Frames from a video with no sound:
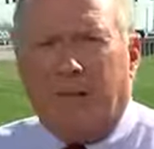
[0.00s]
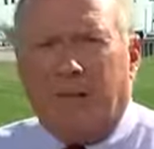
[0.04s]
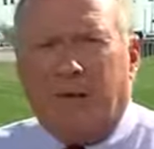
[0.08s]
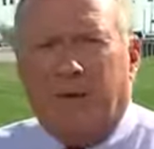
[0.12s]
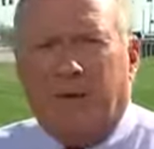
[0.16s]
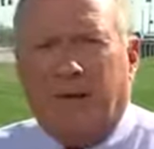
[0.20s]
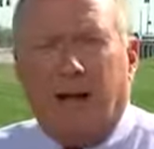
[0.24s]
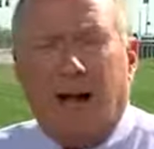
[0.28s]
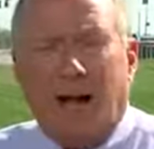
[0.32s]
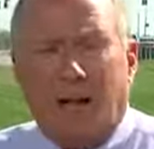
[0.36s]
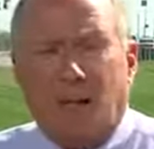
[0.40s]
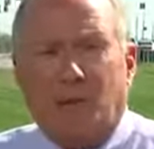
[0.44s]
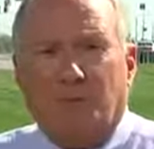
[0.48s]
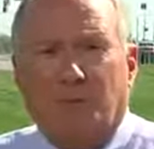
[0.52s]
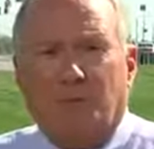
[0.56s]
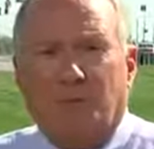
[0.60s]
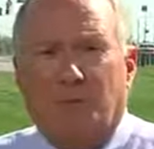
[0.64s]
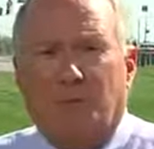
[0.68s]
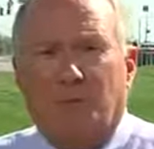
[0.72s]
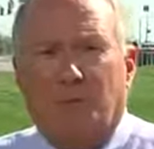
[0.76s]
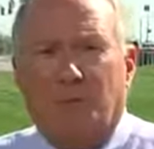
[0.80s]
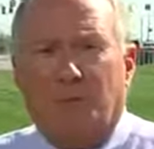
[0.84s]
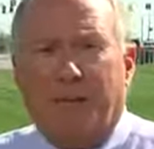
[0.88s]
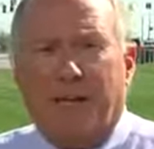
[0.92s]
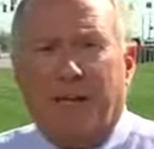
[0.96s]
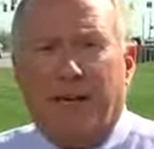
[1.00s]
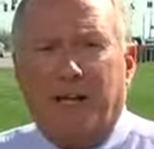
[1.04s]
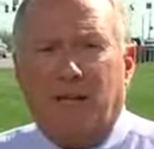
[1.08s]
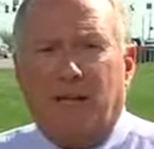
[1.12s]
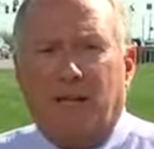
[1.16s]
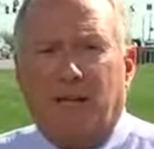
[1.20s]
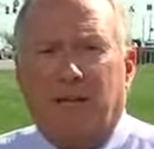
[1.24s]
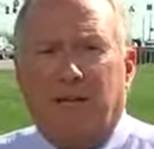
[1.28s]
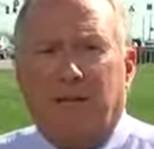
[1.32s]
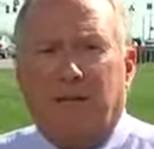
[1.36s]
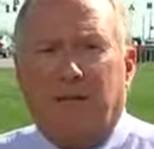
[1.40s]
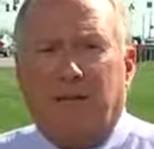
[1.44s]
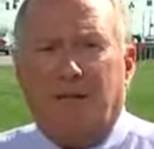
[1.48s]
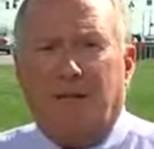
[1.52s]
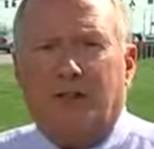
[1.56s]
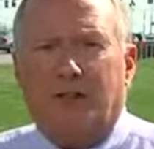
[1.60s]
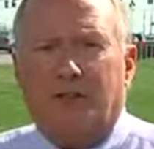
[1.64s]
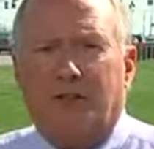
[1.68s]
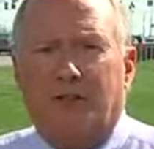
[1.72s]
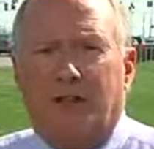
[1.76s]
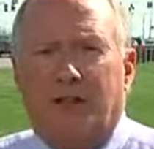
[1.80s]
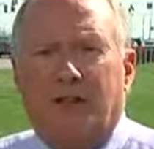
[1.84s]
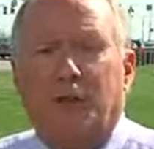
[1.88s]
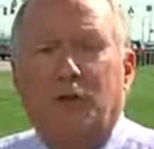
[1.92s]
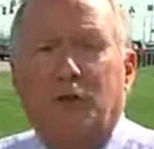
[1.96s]
uh, hospital expansion
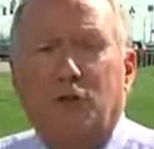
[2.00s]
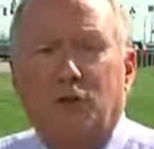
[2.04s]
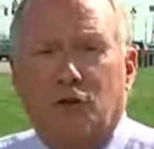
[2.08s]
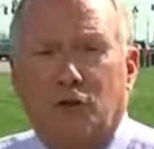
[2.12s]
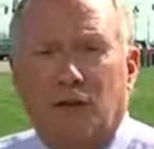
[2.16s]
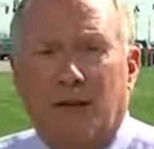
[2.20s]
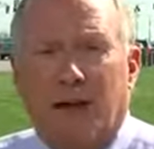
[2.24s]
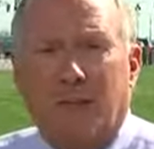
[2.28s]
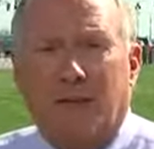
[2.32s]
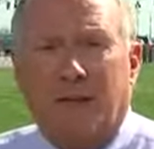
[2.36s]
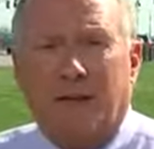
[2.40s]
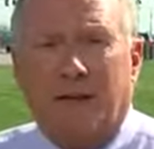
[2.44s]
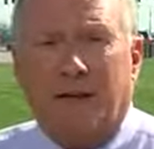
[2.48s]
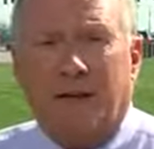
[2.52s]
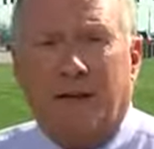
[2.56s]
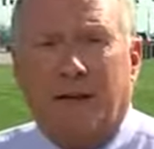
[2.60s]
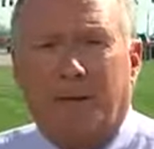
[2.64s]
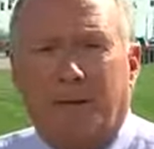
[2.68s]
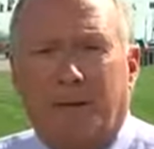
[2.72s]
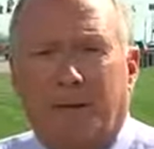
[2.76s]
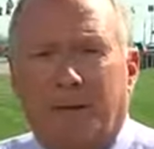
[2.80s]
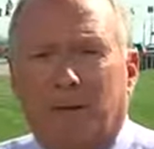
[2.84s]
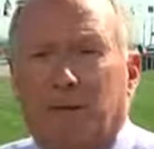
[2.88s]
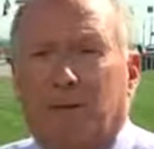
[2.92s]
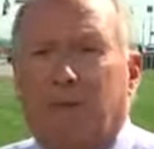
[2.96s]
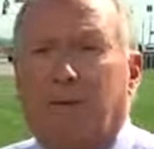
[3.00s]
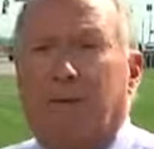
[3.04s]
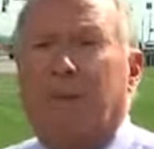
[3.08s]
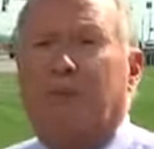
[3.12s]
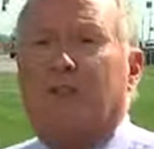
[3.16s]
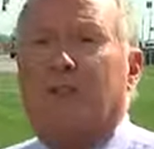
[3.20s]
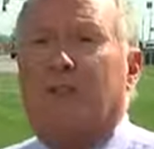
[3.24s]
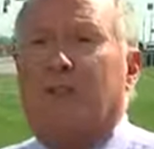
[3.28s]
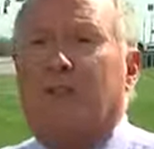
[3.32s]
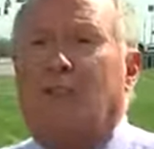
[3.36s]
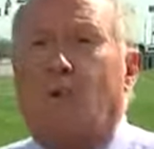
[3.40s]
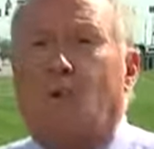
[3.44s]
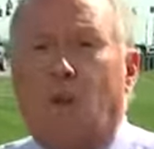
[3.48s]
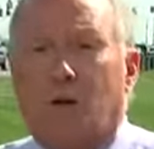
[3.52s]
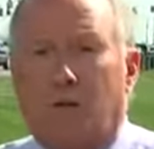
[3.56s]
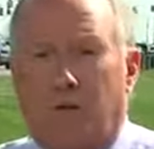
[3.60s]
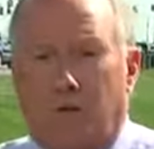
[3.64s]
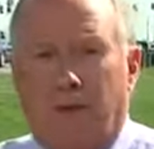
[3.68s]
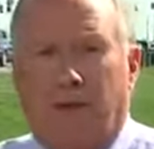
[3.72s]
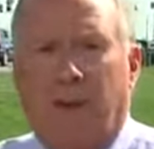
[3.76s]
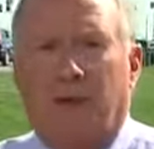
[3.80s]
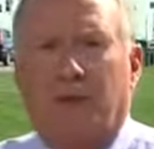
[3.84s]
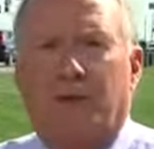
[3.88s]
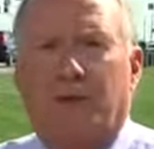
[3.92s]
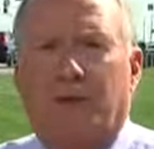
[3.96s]
plus a new shopping complex plus more
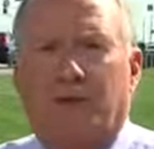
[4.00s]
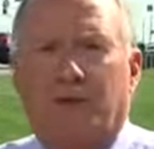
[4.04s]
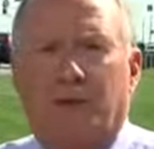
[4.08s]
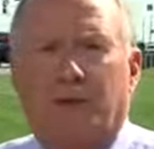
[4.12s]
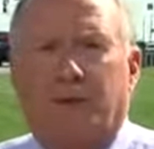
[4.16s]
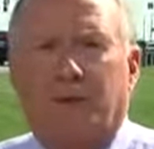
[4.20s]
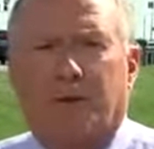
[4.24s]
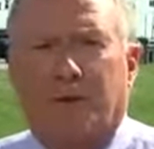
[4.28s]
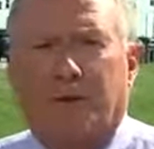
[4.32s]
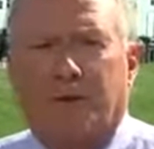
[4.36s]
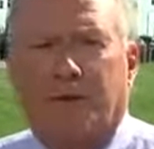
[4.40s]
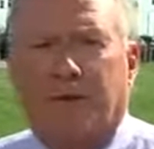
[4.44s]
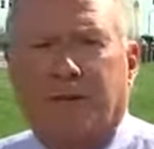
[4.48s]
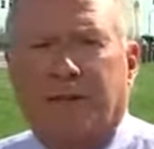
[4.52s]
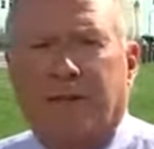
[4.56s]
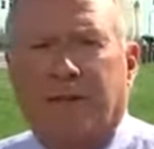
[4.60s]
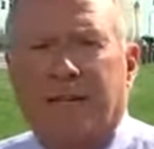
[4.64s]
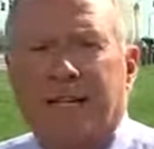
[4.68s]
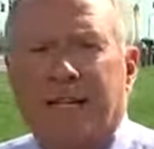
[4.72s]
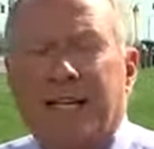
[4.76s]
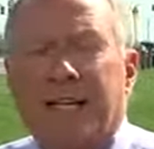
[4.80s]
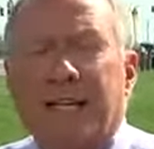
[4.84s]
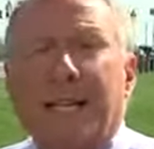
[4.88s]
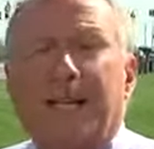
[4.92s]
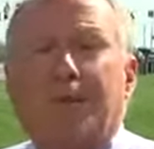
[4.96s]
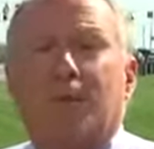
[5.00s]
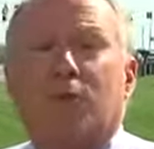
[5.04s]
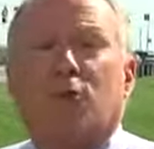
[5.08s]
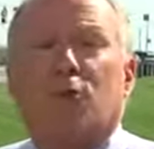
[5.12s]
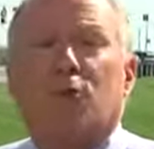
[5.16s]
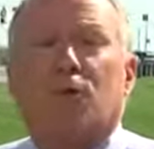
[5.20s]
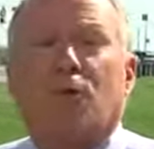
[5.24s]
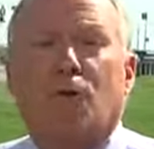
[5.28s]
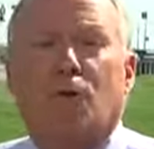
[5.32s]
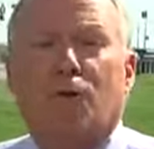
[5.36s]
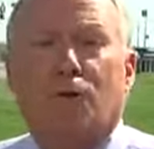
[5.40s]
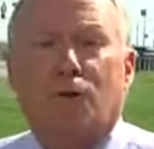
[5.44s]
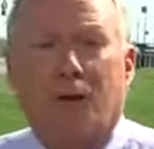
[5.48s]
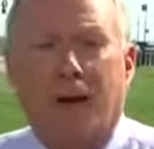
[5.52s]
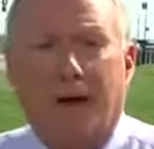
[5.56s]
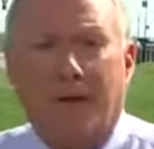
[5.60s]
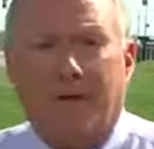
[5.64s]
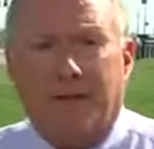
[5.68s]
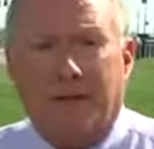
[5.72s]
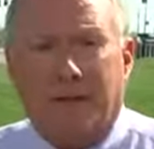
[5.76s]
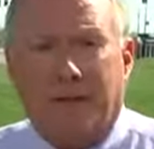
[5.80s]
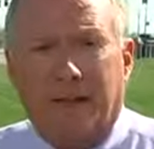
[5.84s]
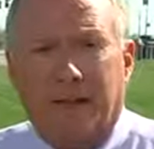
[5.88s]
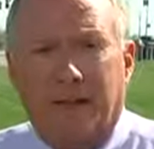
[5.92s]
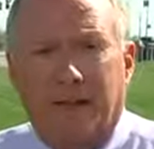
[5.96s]
development to the north here equals more
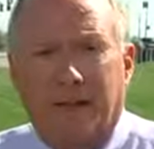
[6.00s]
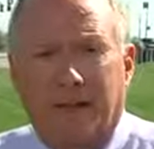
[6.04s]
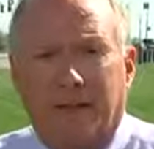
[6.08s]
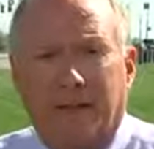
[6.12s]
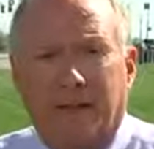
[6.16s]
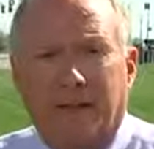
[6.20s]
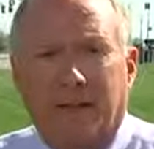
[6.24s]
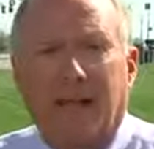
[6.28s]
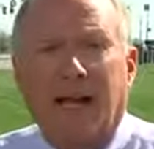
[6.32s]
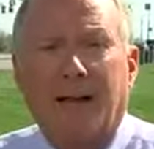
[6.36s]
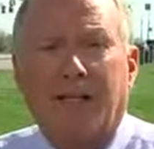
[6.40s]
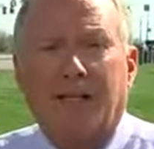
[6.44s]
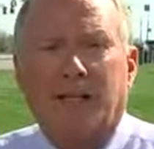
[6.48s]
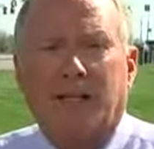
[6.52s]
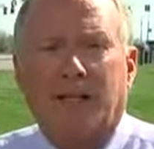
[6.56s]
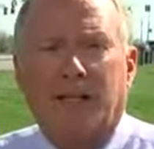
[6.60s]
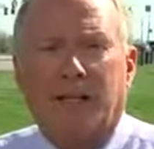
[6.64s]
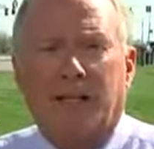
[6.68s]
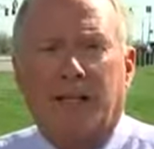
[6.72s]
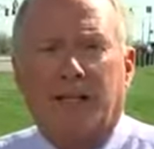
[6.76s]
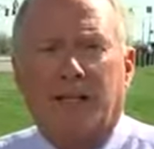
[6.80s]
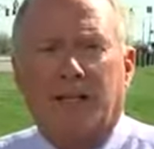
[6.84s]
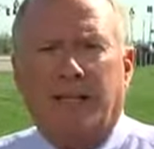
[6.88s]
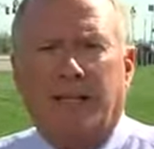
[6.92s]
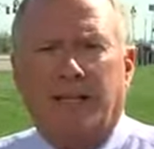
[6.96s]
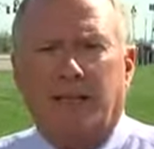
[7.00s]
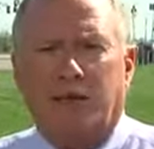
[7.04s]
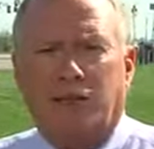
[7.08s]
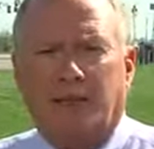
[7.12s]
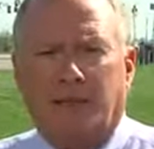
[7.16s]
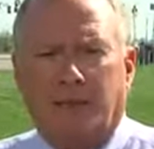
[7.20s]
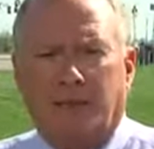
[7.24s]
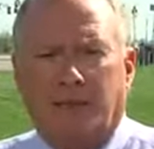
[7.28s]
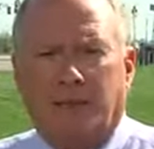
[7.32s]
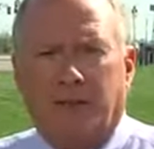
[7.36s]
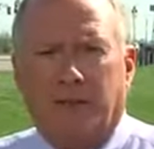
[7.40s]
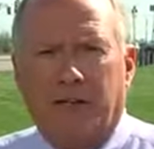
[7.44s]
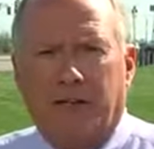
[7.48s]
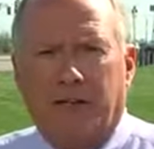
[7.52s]
traffic. Live in Liberty Township, Larry